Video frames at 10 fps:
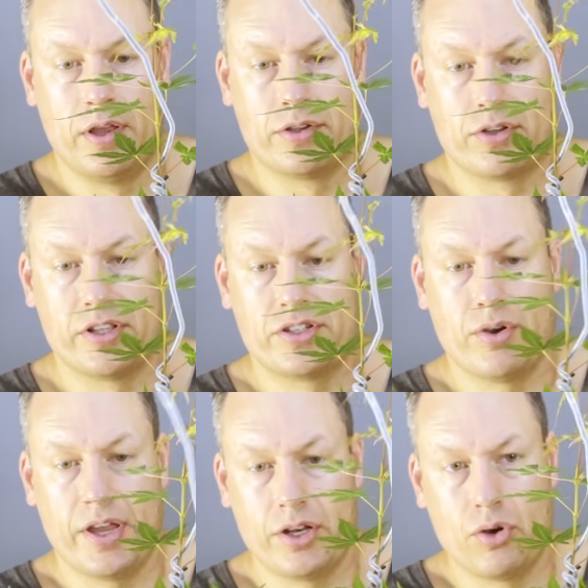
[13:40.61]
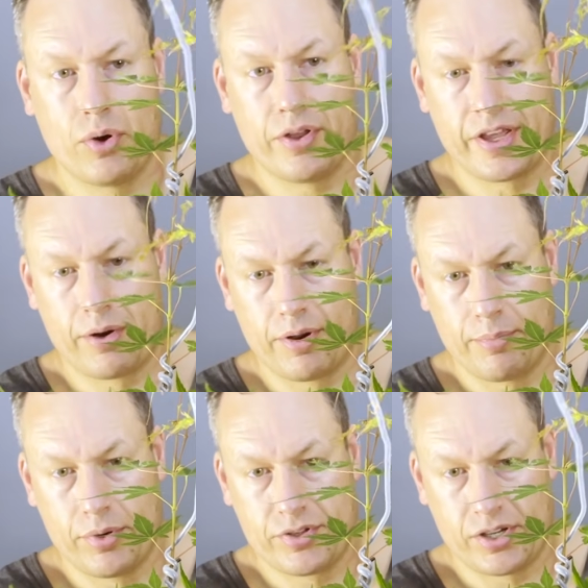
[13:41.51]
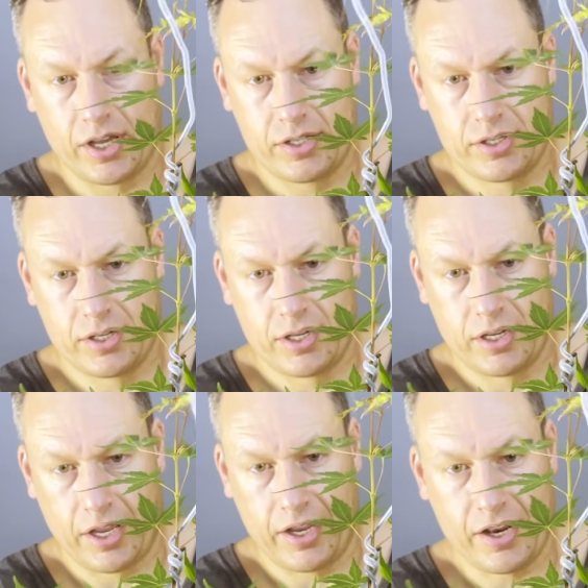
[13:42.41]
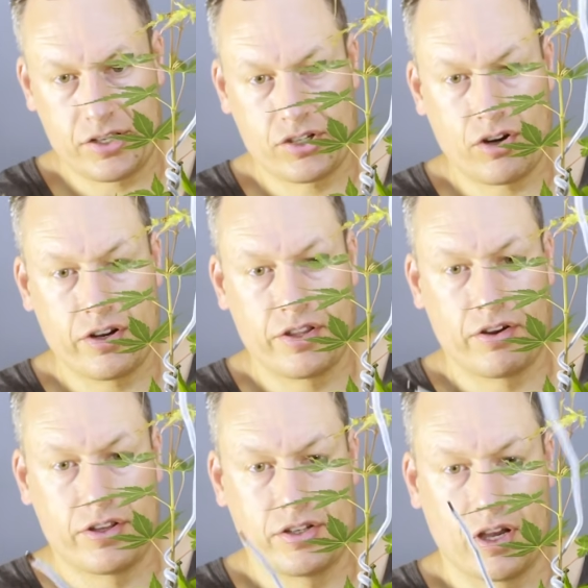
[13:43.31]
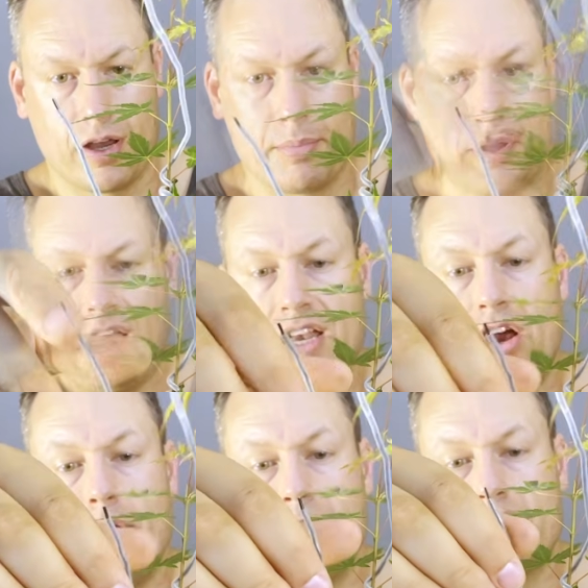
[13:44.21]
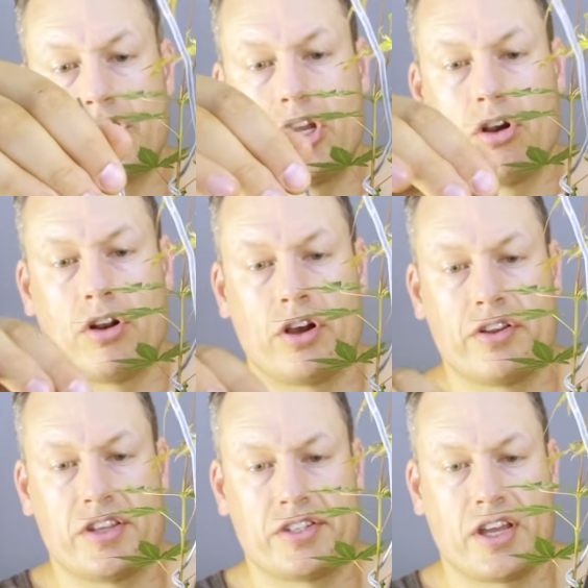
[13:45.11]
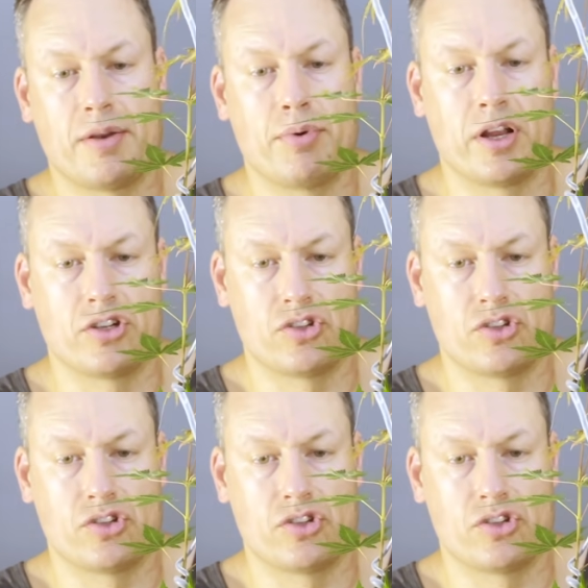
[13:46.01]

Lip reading: So let's go ahead and coil that around both sides. I got it started there on the top, and now I'm going to secure it onto the side branch as